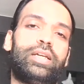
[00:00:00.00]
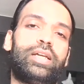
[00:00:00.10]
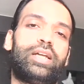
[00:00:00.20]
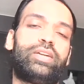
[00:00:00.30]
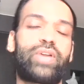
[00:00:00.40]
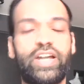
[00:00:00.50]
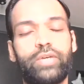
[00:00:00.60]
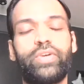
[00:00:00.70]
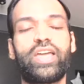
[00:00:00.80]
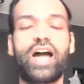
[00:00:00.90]
And right
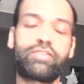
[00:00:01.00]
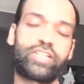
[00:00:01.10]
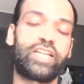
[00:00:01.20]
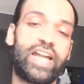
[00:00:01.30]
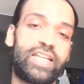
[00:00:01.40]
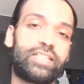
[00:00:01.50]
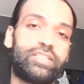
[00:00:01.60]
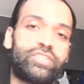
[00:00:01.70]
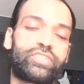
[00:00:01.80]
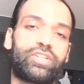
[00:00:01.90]
away after getting
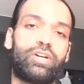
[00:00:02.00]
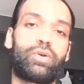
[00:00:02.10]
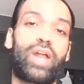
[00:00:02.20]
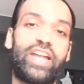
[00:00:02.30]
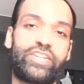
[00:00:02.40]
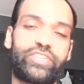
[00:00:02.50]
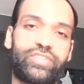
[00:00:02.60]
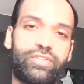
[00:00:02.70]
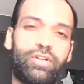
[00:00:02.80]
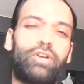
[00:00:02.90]
this rights,
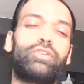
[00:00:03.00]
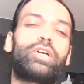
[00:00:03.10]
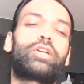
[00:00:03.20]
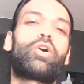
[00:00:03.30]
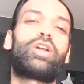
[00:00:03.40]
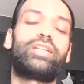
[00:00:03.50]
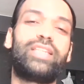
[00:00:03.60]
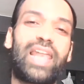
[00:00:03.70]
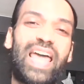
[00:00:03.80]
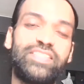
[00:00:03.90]
or you can call it the
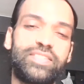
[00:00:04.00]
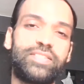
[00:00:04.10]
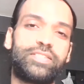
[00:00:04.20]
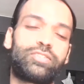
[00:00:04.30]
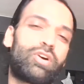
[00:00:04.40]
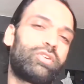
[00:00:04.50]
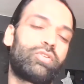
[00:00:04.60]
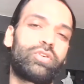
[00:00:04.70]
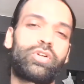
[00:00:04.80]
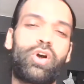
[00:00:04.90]
license, or you
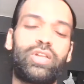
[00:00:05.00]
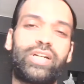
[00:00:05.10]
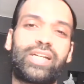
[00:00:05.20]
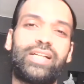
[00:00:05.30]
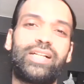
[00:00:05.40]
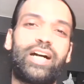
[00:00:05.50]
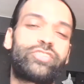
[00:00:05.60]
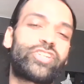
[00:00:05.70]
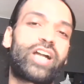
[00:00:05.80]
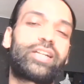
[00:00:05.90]
could call it a
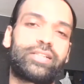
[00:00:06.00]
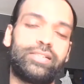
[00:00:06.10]
charter,